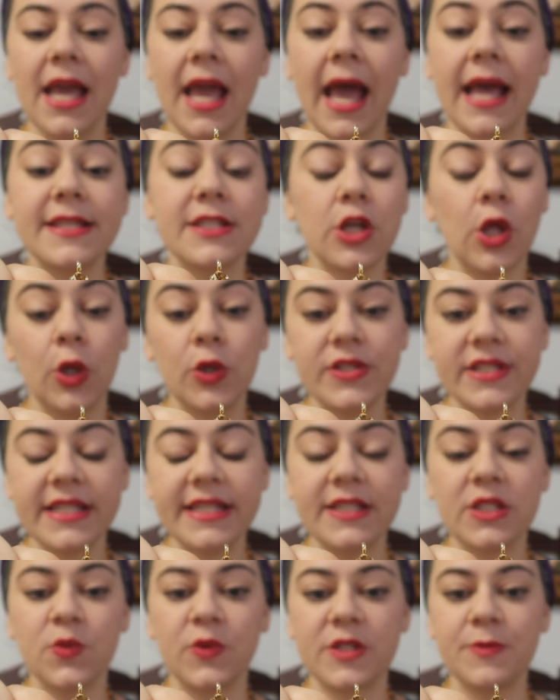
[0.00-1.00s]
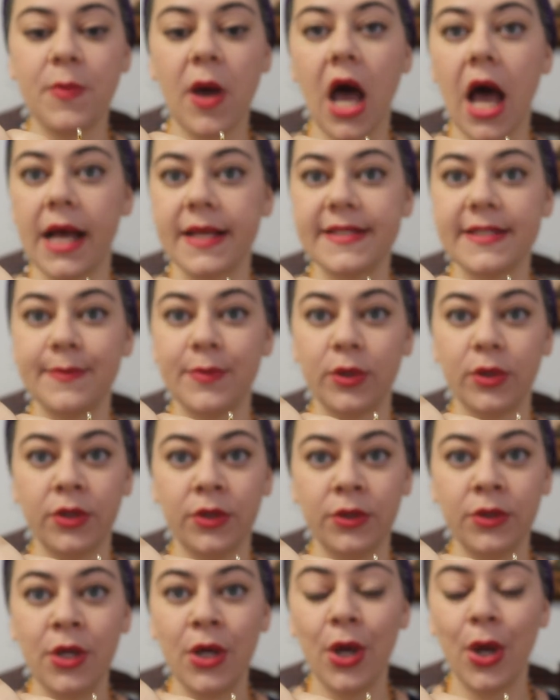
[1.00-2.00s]
as closely as was
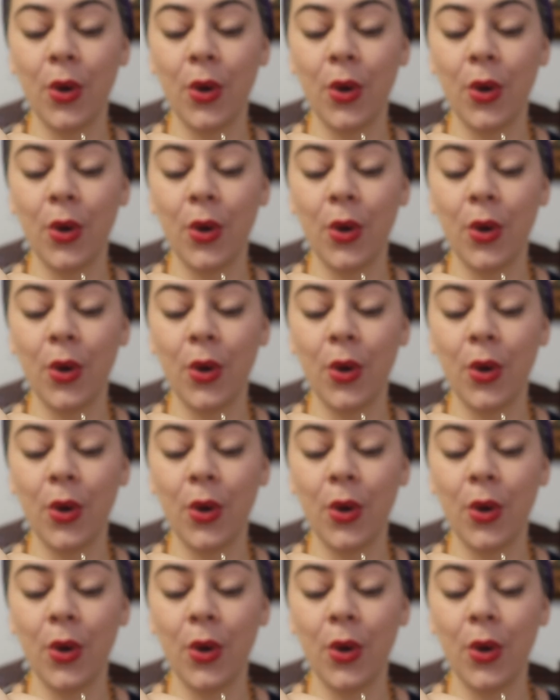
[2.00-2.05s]
possible